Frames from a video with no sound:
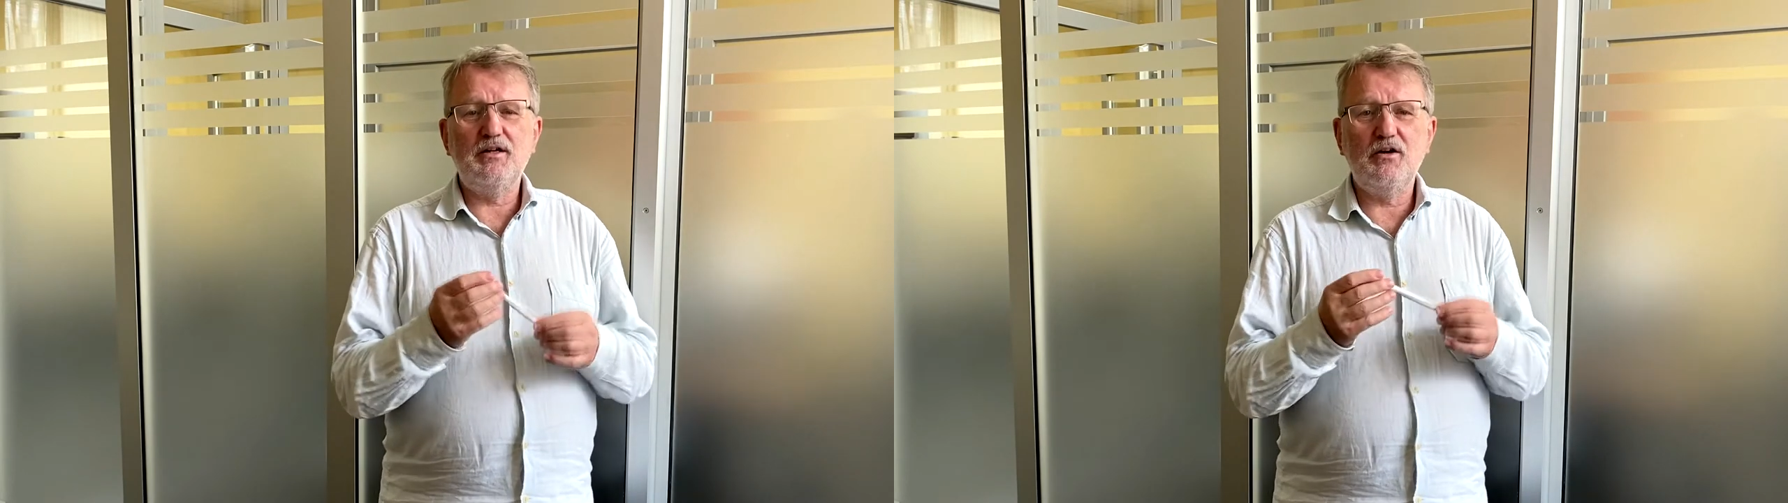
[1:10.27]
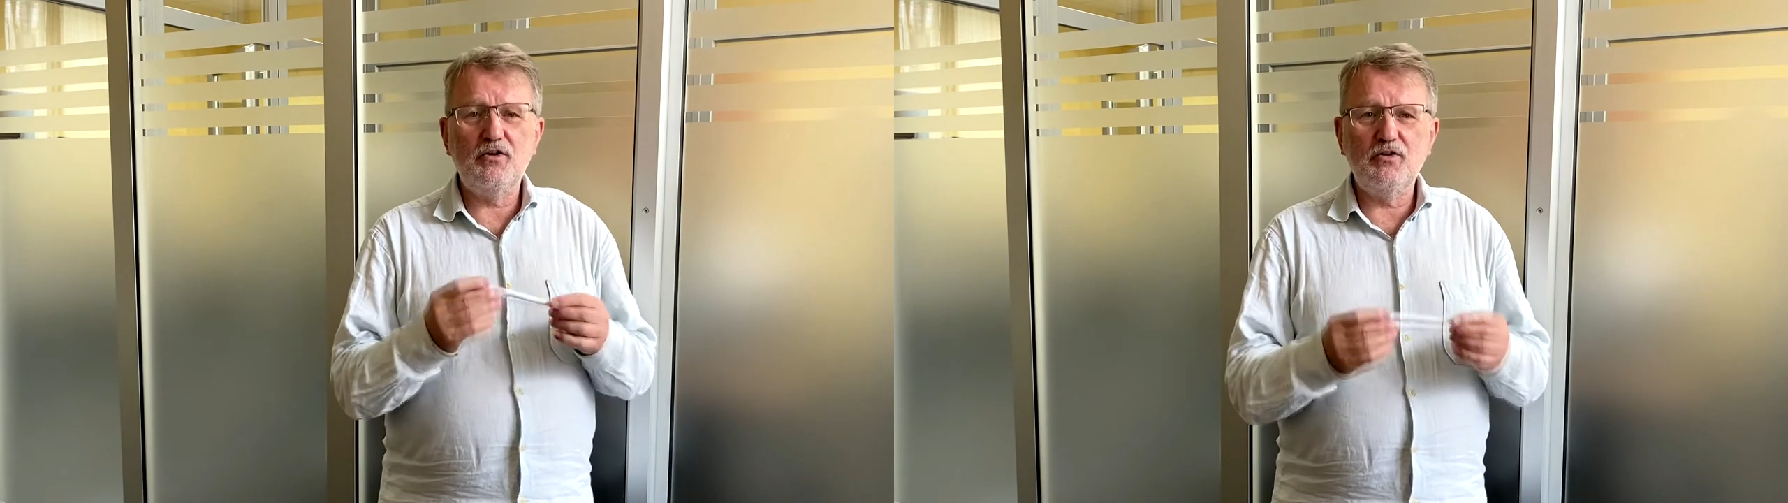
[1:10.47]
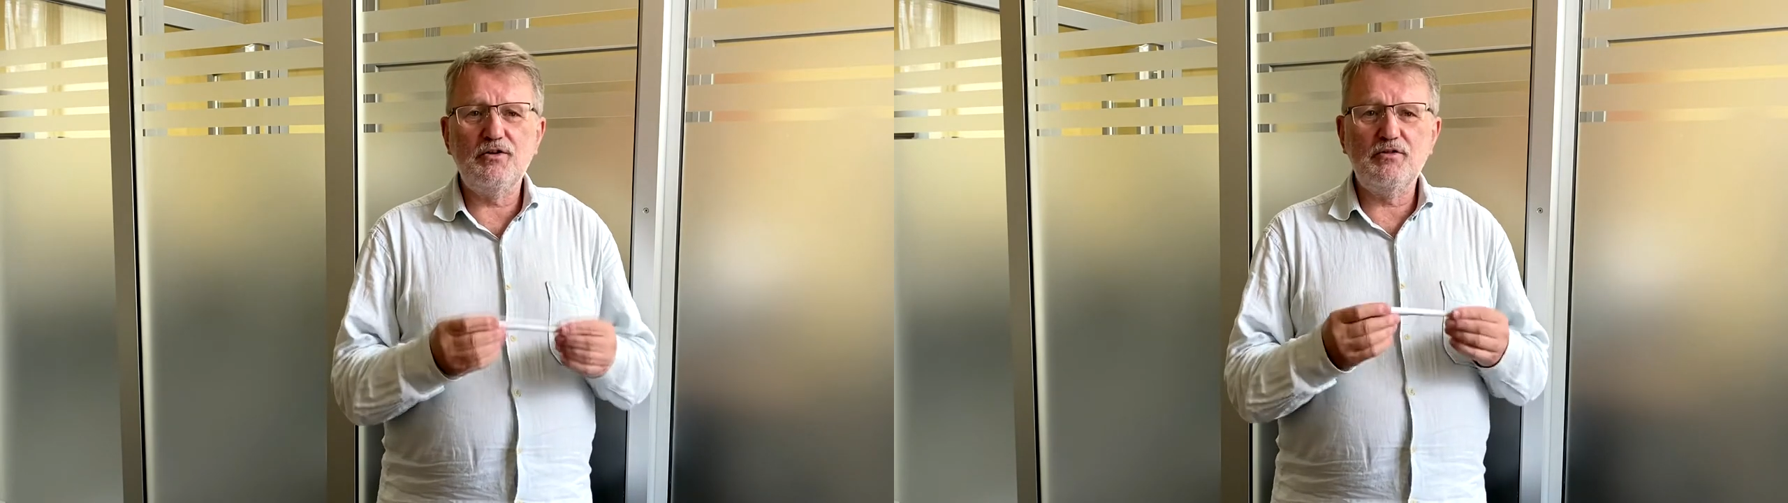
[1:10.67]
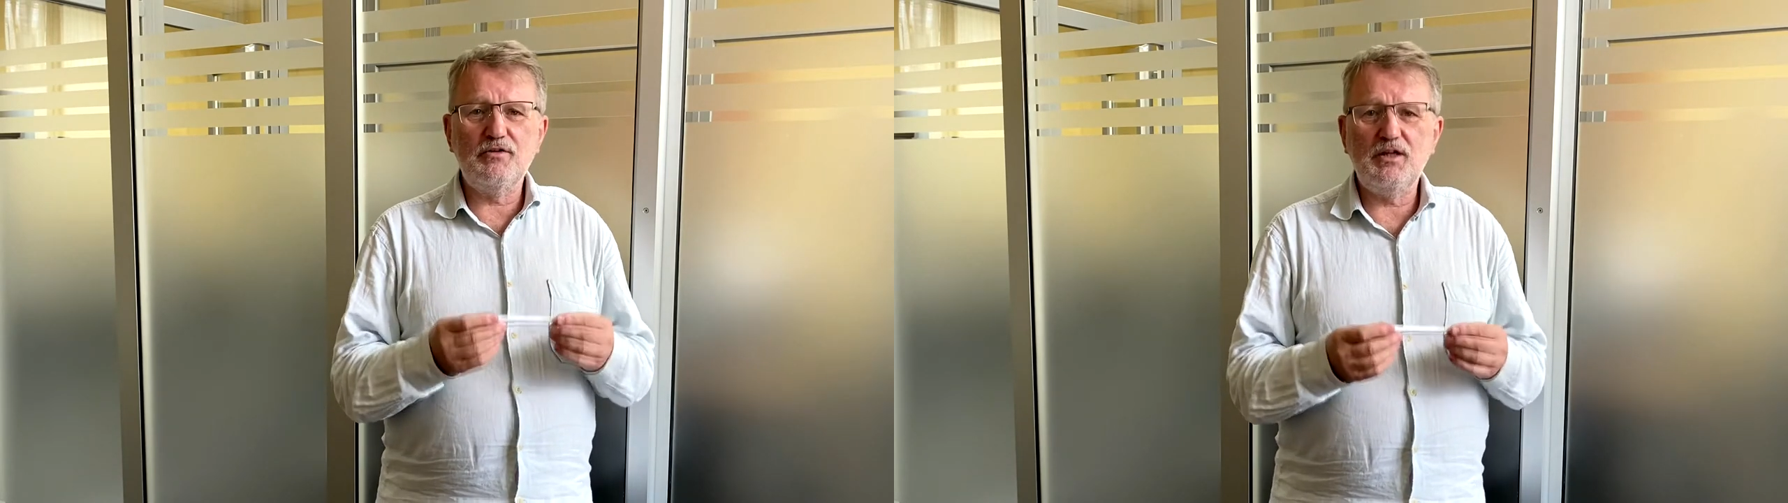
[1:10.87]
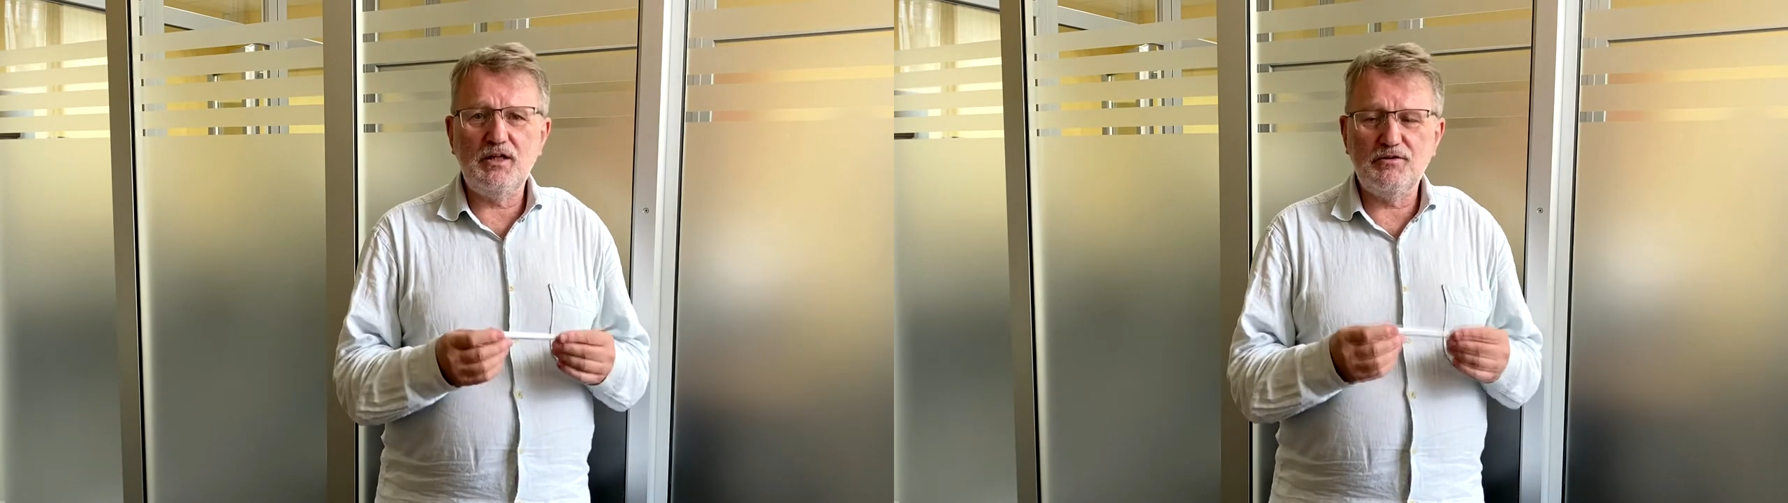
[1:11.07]
all you
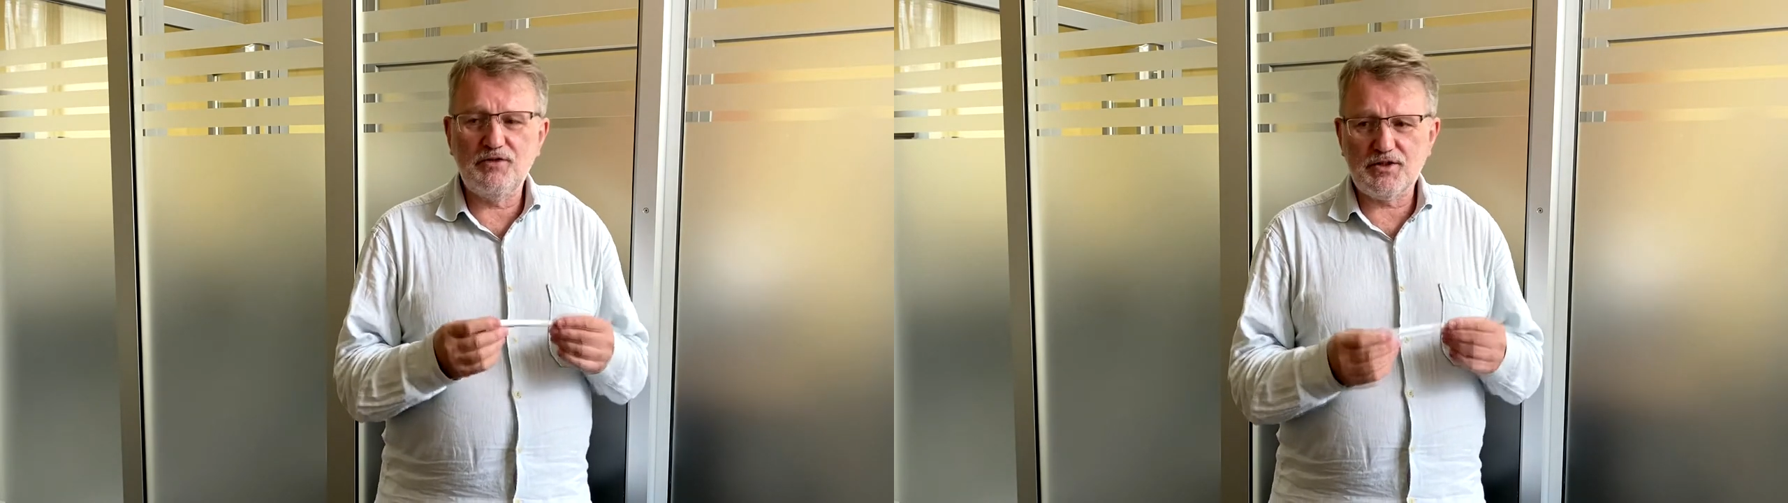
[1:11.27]
need for